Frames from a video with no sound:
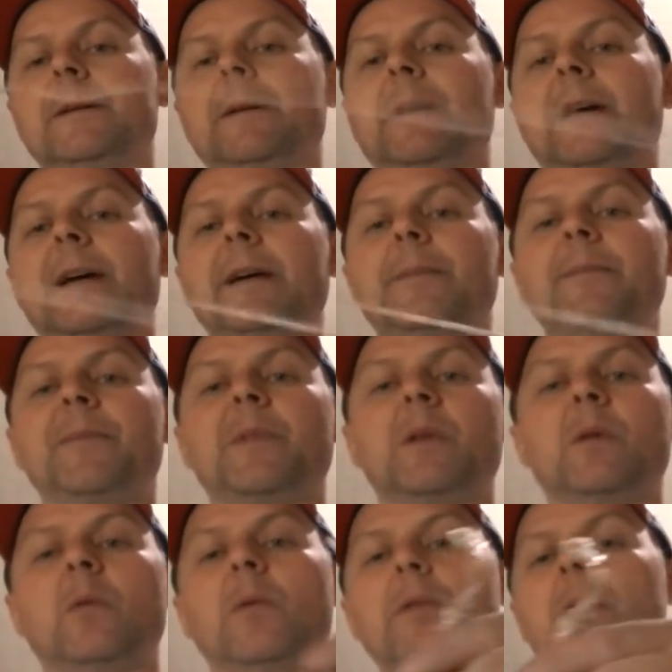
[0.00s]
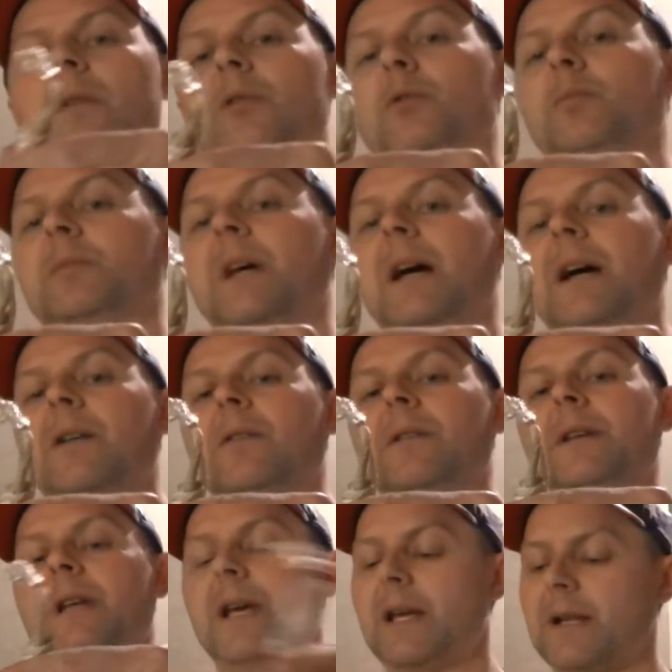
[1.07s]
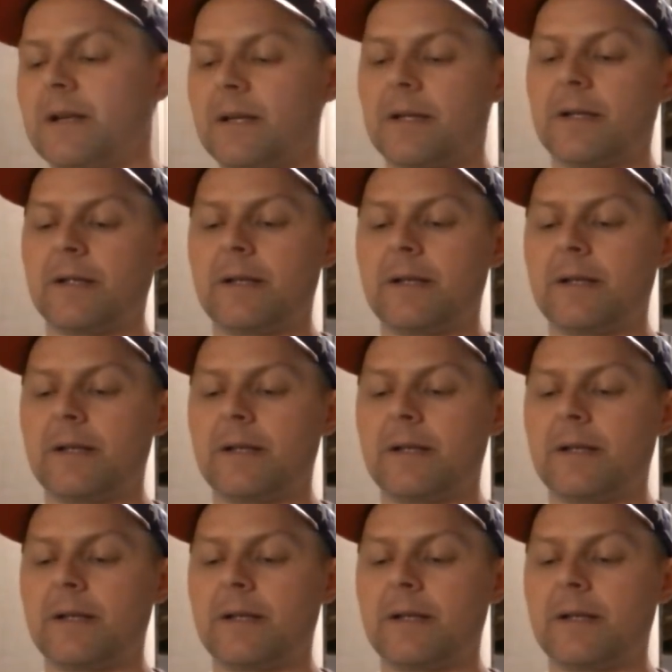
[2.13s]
okay, with a loop tied on the end.